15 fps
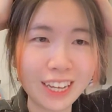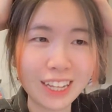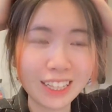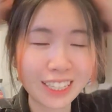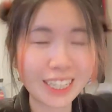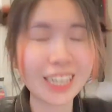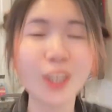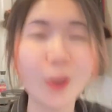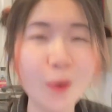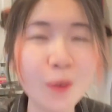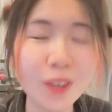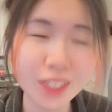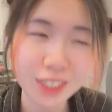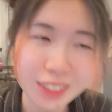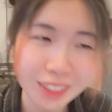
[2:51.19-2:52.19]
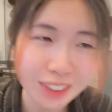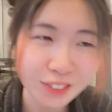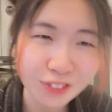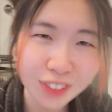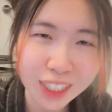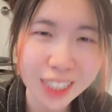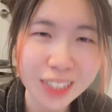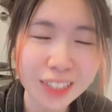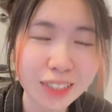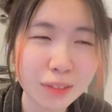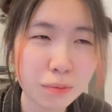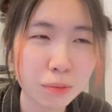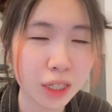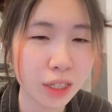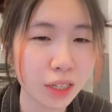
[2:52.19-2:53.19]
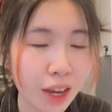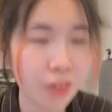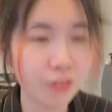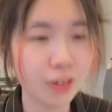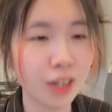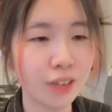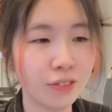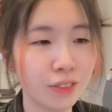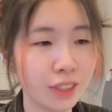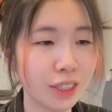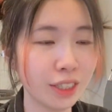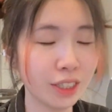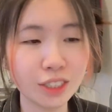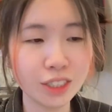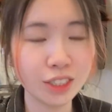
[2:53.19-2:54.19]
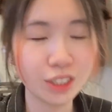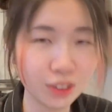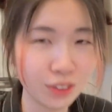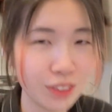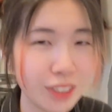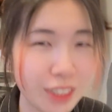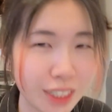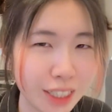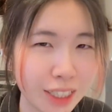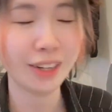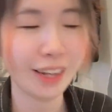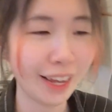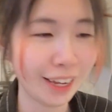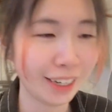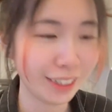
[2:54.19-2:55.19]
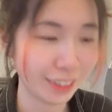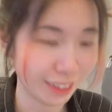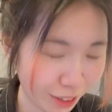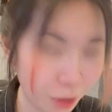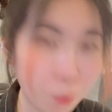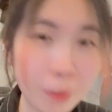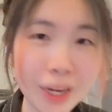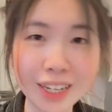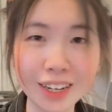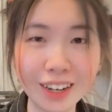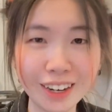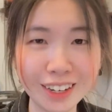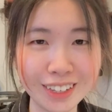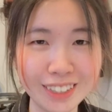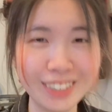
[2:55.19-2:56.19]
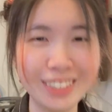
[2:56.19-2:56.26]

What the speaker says: Like, I know it's convenient, but I've never used it, and oh my god.